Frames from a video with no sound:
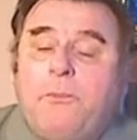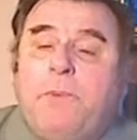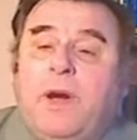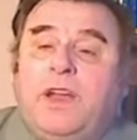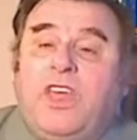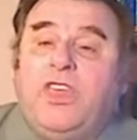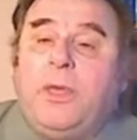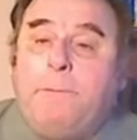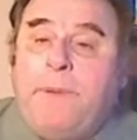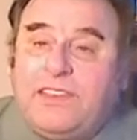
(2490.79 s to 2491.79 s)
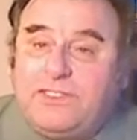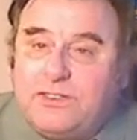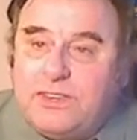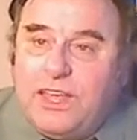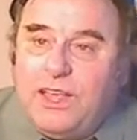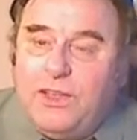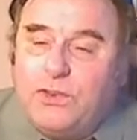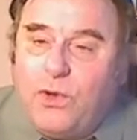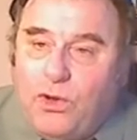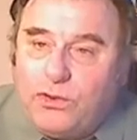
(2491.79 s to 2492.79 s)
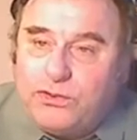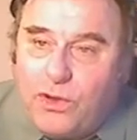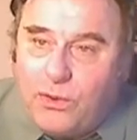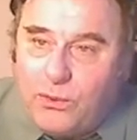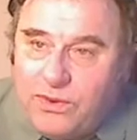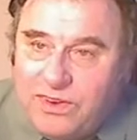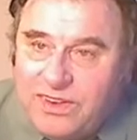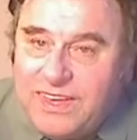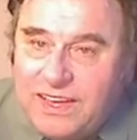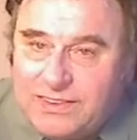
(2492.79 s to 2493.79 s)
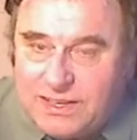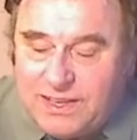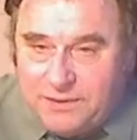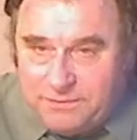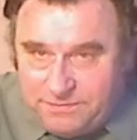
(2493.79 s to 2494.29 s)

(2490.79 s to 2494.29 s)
But the best is also yet to come.